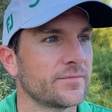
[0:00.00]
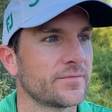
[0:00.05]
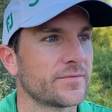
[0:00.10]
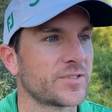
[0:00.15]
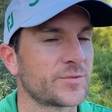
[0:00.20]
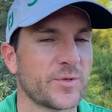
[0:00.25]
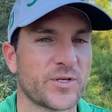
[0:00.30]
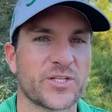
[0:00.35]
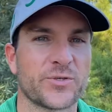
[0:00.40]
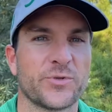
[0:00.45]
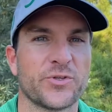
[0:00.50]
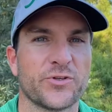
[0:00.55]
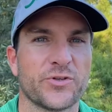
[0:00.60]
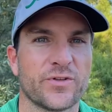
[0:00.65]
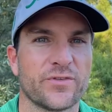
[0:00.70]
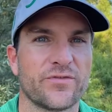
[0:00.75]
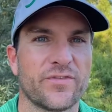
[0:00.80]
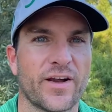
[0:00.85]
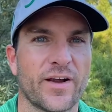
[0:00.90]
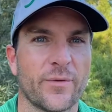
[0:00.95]
especially when you're in
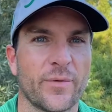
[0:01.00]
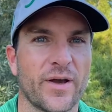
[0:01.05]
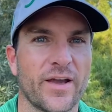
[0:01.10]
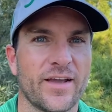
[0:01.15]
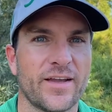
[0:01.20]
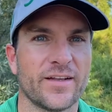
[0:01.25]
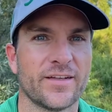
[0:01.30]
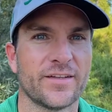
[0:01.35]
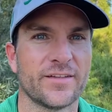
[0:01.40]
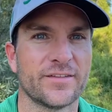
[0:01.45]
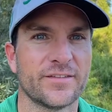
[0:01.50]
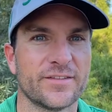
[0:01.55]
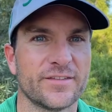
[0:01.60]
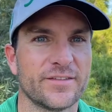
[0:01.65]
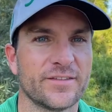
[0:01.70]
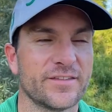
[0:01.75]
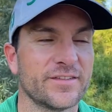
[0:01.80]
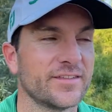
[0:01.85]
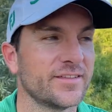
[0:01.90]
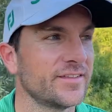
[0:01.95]
the fairway. And
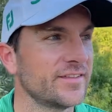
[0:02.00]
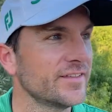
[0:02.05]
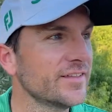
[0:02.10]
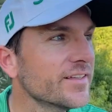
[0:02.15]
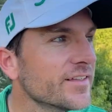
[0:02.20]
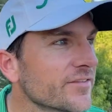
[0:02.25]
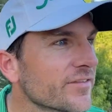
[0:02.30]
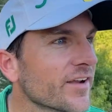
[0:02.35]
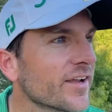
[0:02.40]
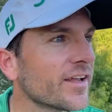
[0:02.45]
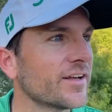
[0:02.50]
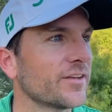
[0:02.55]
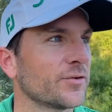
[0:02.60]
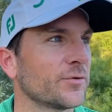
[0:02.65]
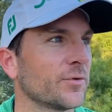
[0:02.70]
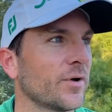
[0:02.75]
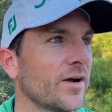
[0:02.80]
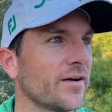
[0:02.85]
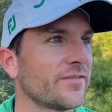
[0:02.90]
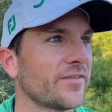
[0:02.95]
mm-hmm. if I hit in the
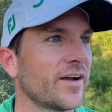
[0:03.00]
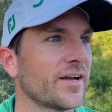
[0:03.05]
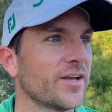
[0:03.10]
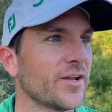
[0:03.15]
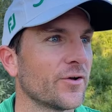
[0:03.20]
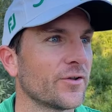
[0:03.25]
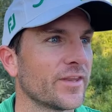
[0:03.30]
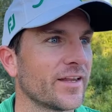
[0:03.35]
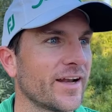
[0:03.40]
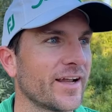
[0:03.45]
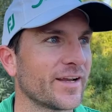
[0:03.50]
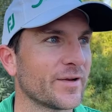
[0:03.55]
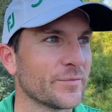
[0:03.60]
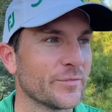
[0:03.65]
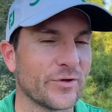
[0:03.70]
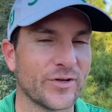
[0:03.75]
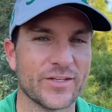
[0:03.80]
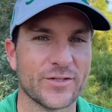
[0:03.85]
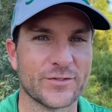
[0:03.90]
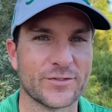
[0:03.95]
rough, I know that I can
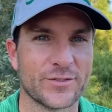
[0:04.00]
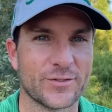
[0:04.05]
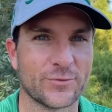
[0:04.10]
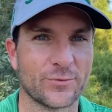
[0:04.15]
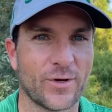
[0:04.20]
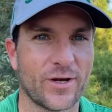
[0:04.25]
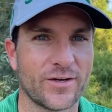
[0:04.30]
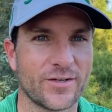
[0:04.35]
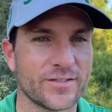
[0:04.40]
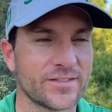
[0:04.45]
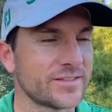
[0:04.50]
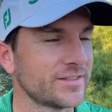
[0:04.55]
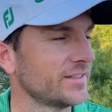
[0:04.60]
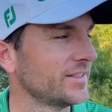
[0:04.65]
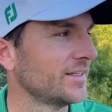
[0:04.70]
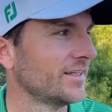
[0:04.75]
play those little runners.